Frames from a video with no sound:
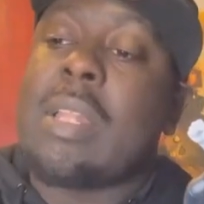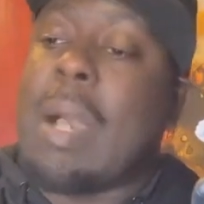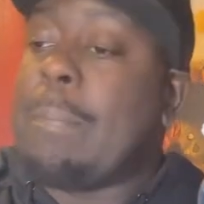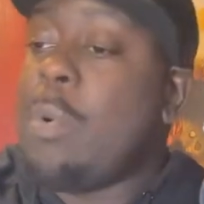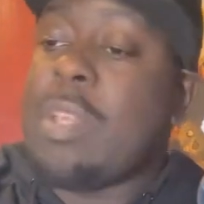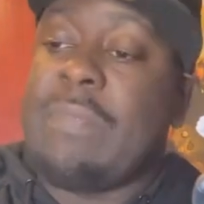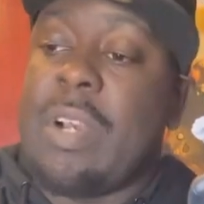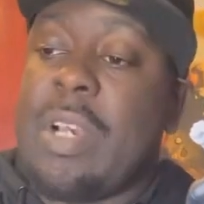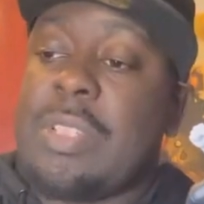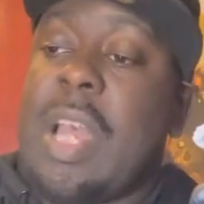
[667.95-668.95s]
that
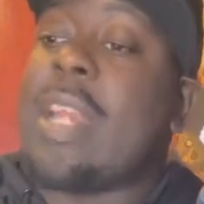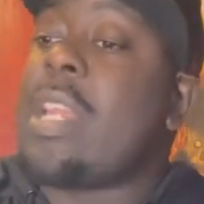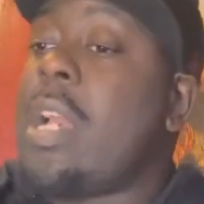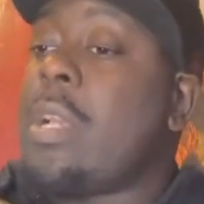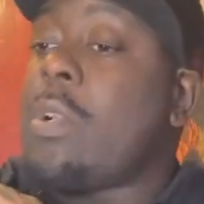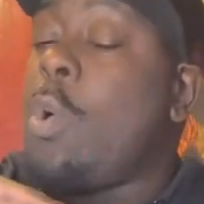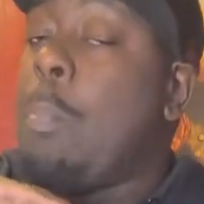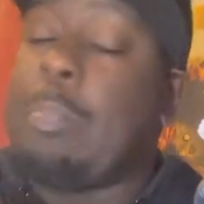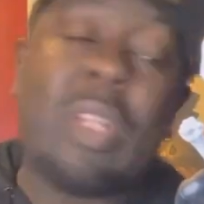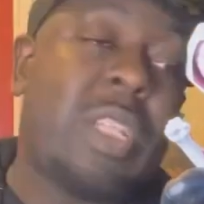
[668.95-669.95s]
multiverse, and it
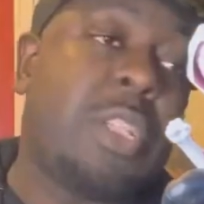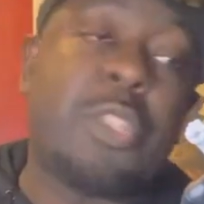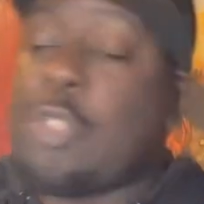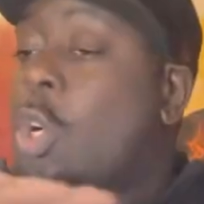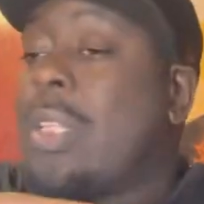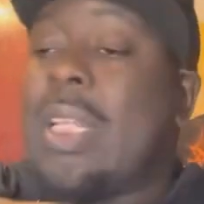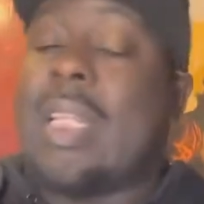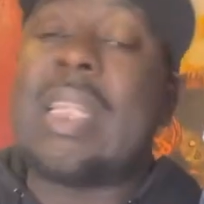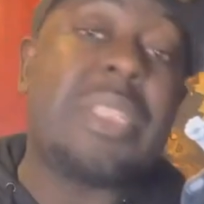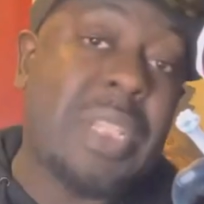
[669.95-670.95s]
completely just got
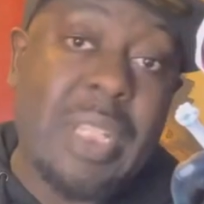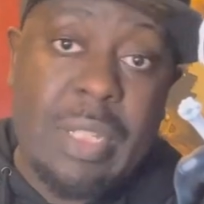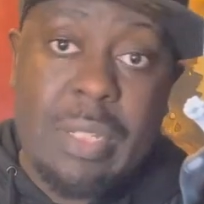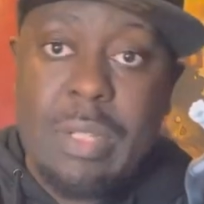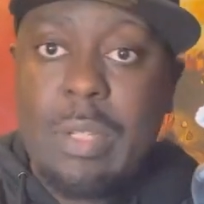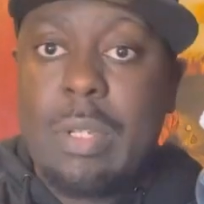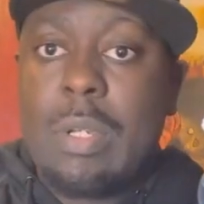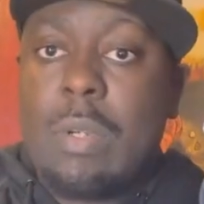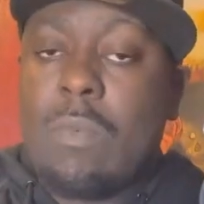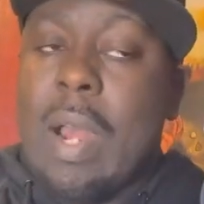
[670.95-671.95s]
deleted,
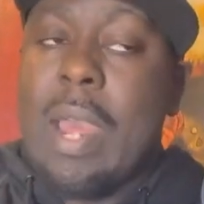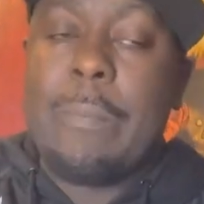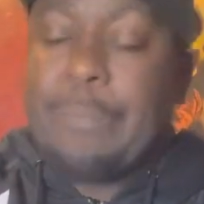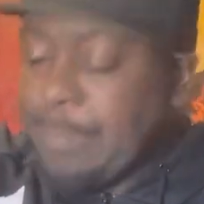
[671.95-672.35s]
right?